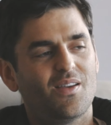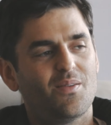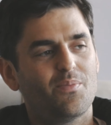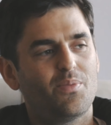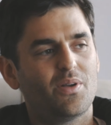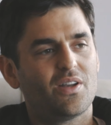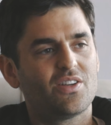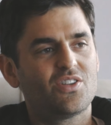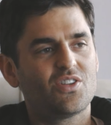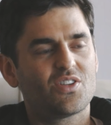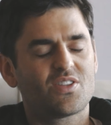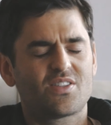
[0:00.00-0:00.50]

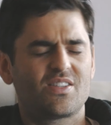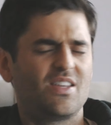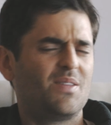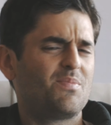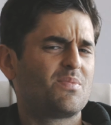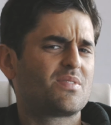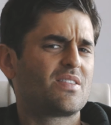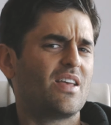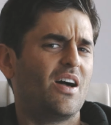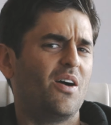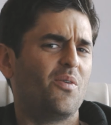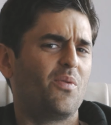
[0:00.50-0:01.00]
but it just
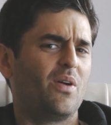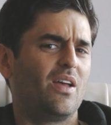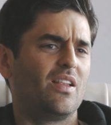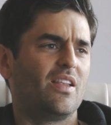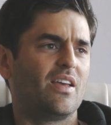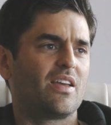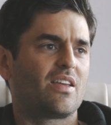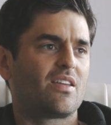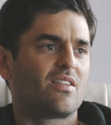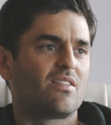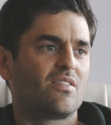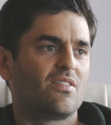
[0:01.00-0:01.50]
seems that way.
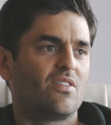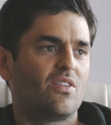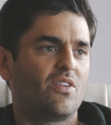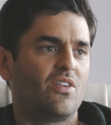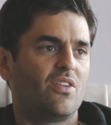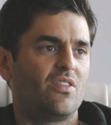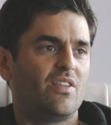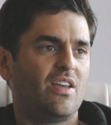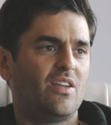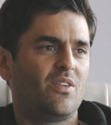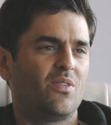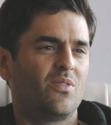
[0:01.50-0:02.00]
Like
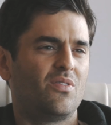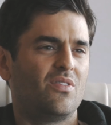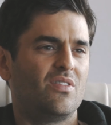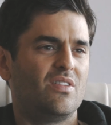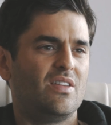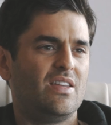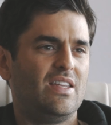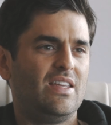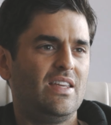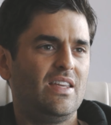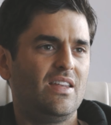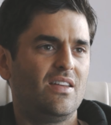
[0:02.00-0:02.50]
they're, they
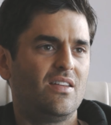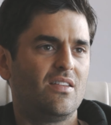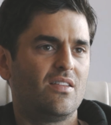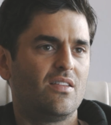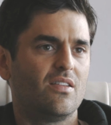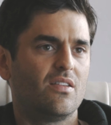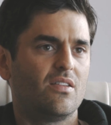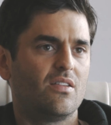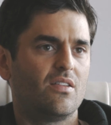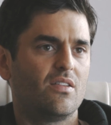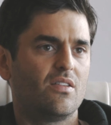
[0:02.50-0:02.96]
don't need